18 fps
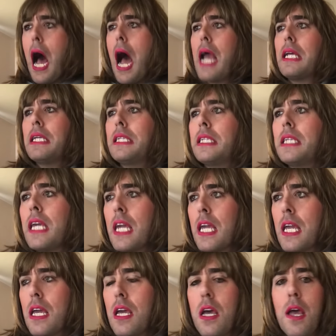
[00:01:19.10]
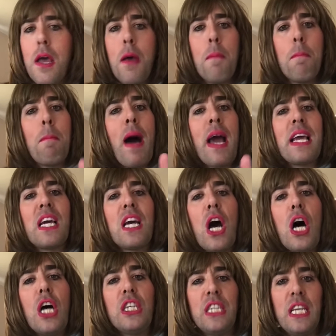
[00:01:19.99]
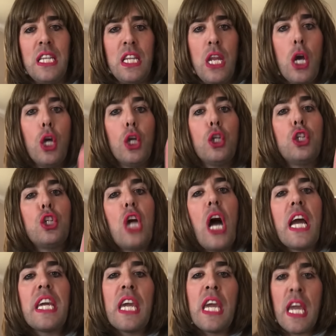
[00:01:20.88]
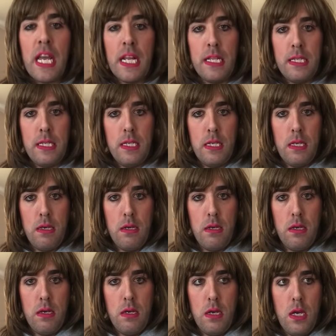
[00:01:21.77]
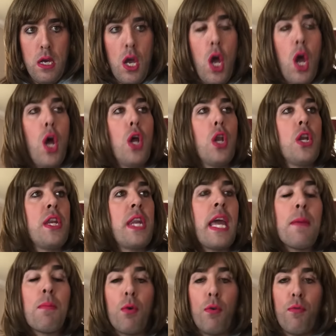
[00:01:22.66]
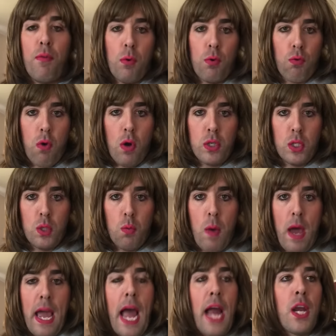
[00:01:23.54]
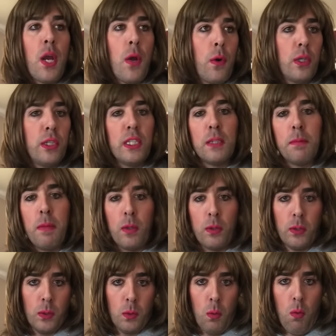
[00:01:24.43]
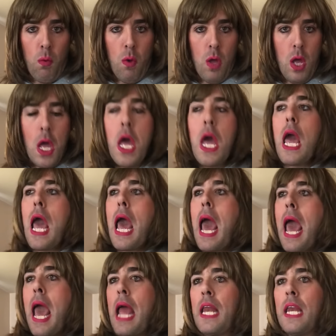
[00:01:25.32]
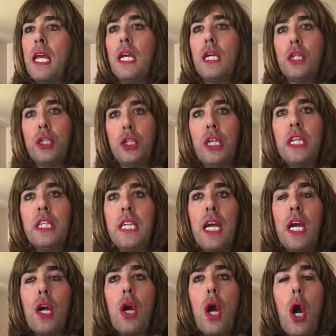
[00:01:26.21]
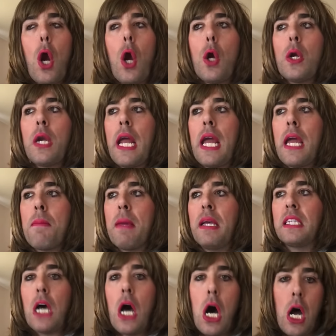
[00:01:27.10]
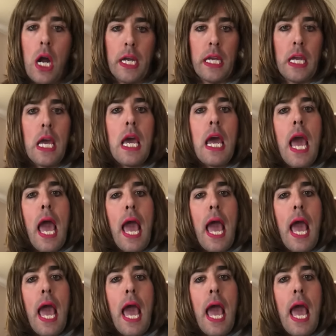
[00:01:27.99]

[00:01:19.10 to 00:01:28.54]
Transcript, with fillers: I see my cousin Cheyenne's neighbor from across the way. I known her since middle school. And she's there. Her name is Connie.